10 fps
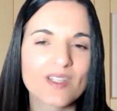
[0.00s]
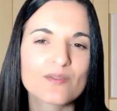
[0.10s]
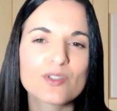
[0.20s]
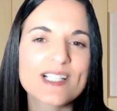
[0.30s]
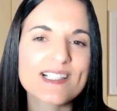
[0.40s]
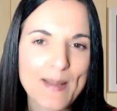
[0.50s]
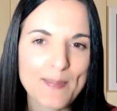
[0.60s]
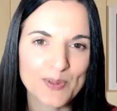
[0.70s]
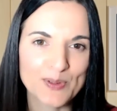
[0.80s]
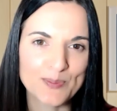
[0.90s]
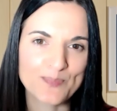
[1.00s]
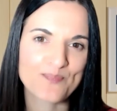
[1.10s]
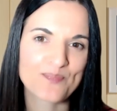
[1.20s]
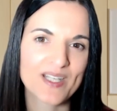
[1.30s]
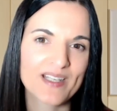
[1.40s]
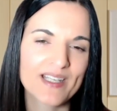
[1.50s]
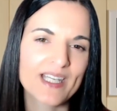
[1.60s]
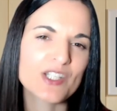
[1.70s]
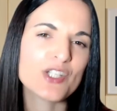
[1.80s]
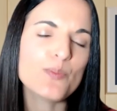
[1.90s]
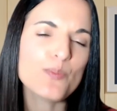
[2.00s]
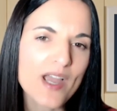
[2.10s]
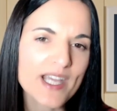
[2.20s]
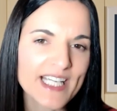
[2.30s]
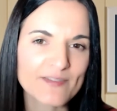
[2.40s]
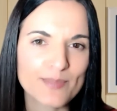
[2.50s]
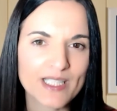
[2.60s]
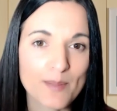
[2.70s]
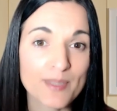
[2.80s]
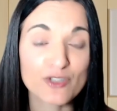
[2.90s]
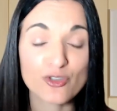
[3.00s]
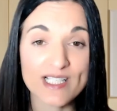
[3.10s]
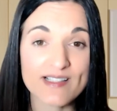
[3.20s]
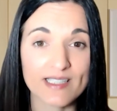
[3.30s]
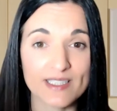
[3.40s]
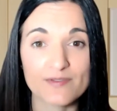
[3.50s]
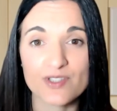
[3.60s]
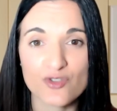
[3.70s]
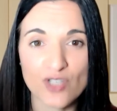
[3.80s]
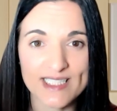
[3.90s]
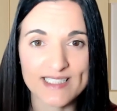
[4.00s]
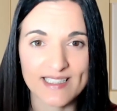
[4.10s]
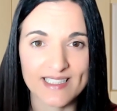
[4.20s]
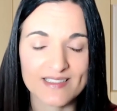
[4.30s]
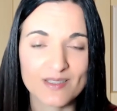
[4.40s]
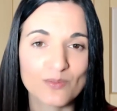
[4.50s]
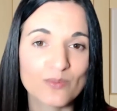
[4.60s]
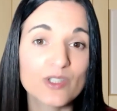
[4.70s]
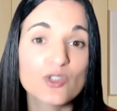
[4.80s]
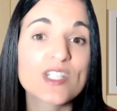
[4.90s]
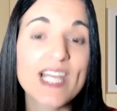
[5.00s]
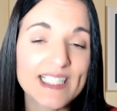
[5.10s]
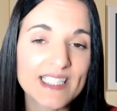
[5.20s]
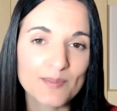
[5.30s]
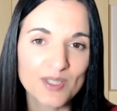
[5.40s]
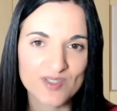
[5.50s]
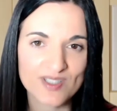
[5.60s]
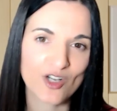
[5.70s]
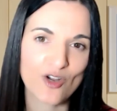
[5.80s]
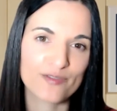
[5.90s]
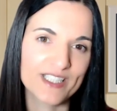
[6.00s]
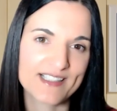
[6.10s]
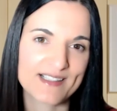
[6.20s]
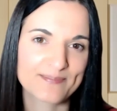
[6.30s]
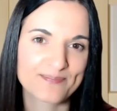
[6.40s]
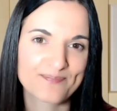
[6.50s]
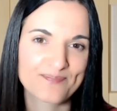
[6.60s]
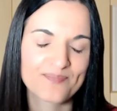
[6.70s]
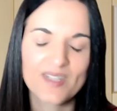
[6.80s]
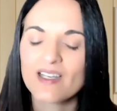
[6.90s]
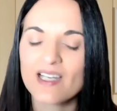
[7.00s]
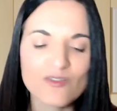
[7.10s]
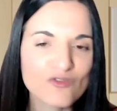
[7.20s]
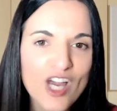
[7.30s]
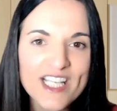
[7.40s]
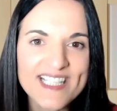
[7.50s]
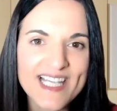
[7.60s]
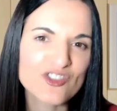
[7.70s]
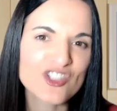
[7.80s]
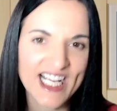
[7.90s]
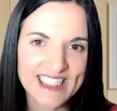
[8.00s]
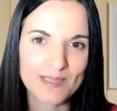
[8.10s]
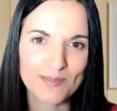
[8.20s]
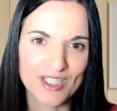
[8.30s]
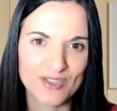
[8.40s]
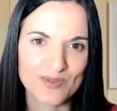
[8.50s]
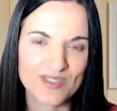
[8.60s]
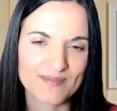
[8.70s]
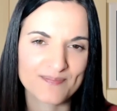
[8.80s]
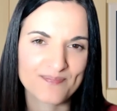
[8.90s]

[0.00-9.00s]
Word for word: For example, you might have become increasingly frustrated with your daily commute to the office. Write down daily commute.